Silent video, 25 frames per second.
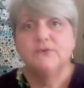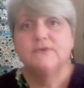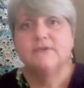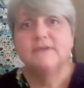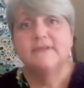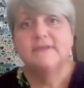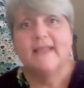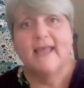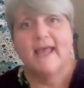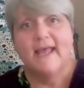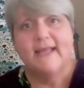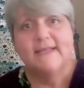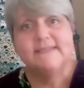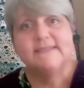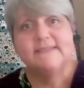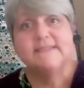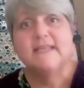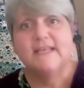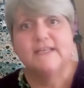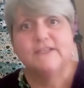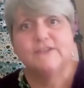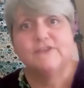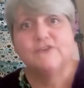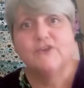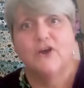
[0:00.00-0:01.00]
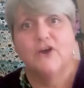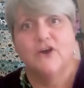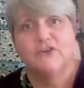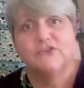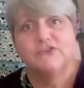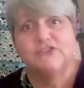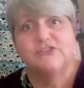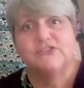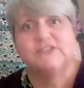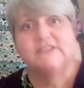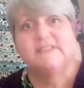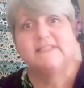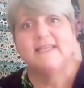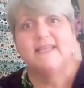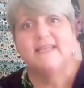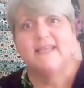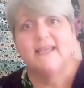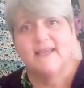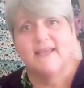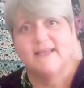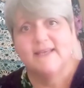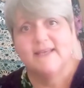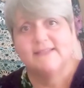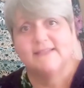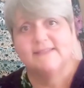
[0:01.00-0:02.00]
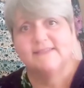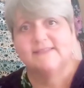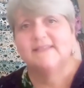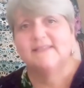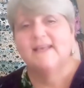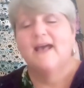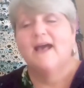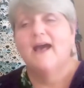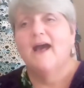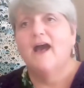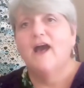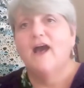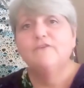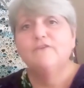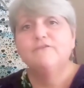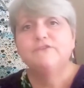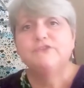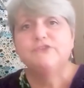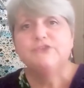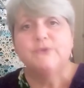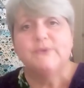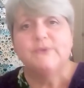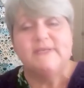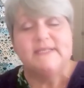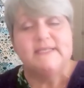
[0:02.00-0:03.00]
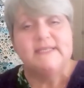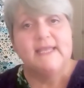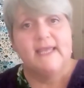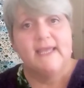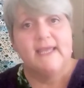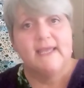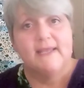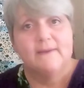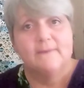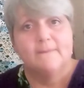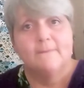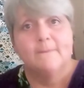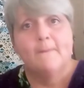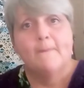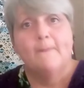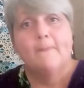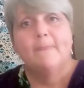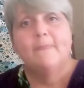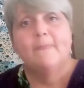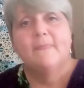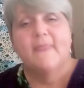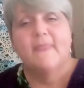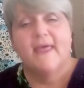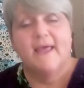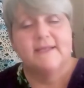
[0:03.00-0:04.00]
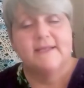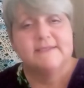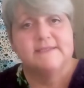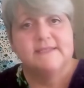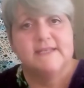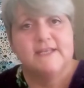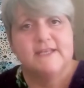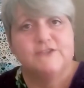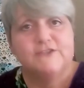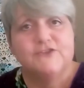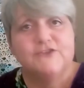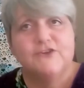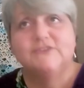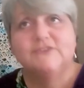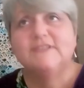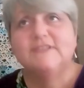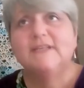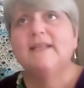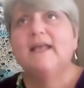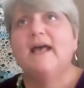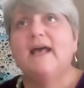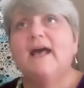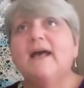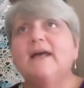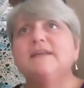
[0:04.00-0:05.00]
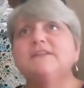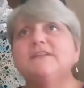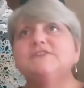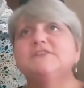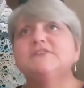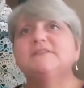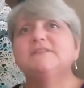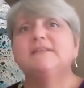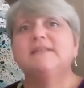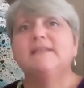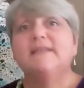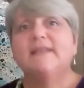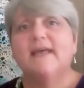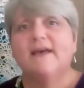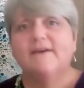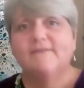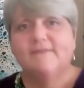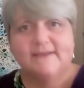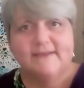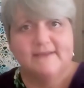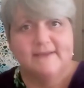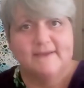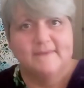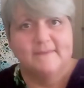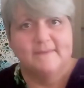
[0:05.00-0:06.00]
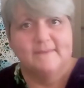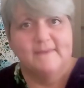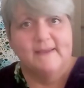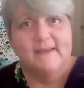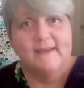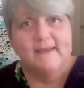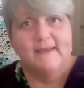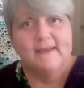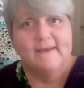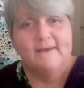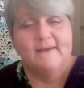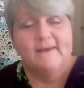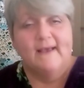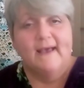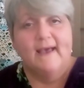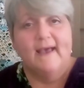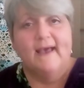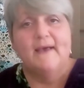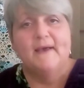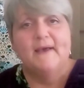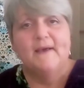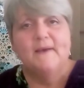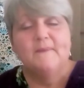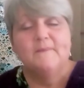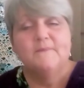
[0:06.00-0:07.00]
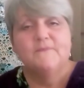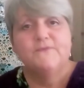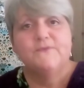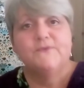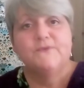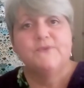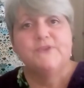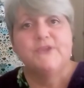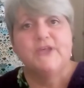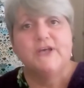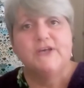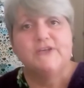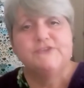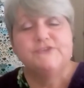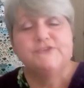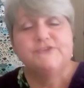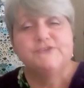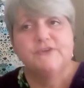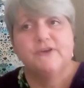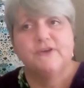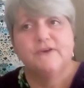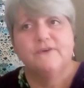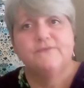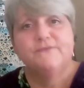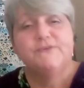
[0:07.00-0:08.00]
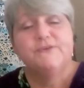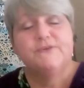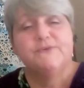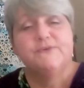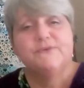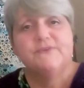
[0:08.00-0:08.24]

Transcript: man's Sneak Knots. Yes, I've joined in man's Sneak Knots and I just love it. Um, for those of you